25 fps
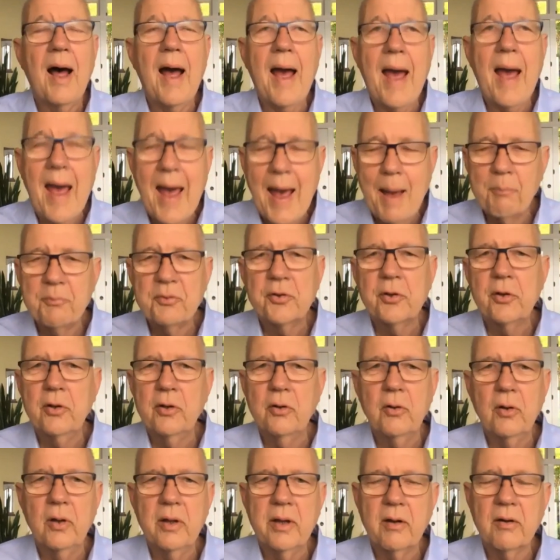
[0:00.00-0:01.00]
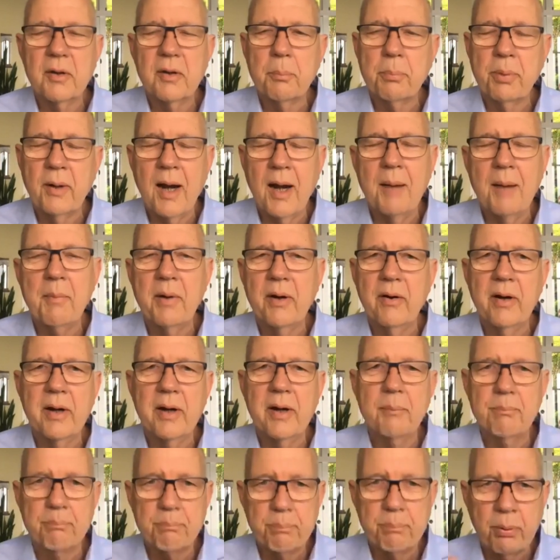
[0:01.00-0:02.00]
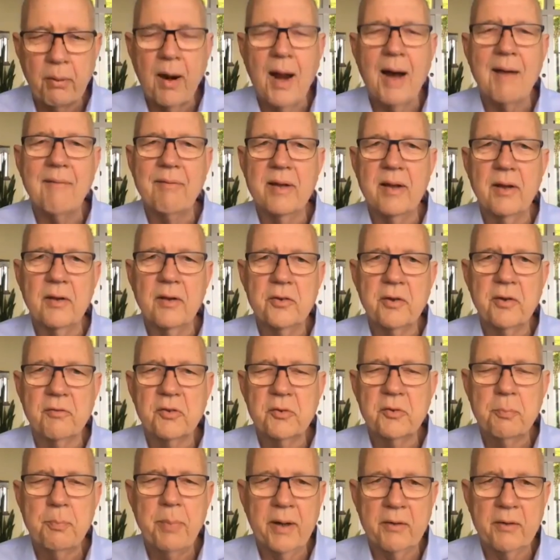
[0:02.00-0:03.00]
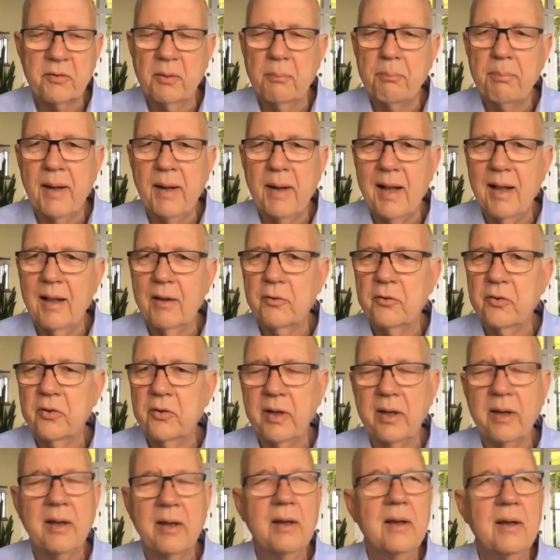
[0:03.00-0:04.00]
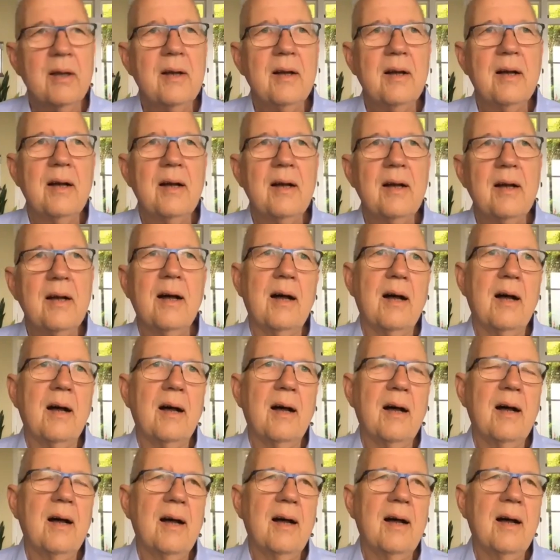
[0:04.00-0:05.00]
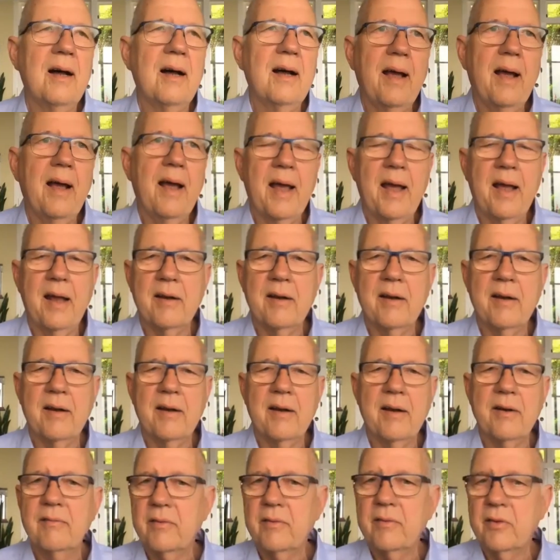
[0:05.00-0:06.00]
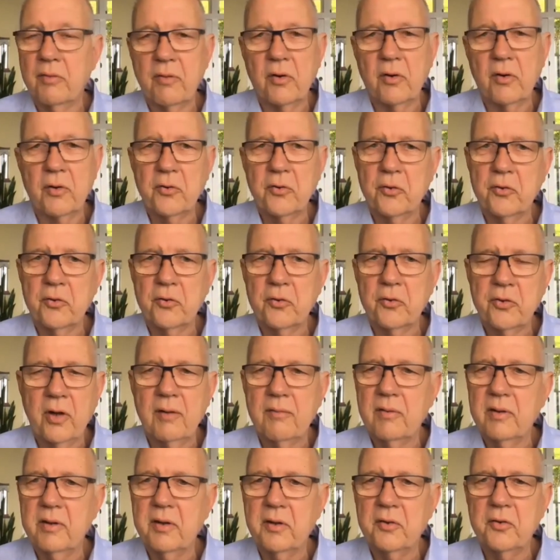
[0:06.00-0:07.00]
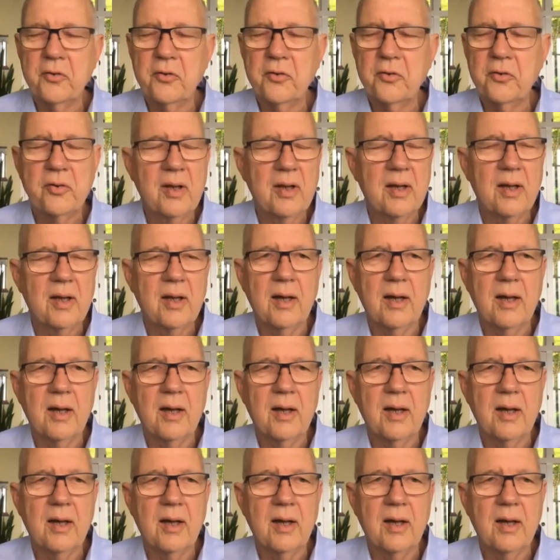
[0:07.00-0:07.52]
absolutely are the primary province of spectrum policy and universal service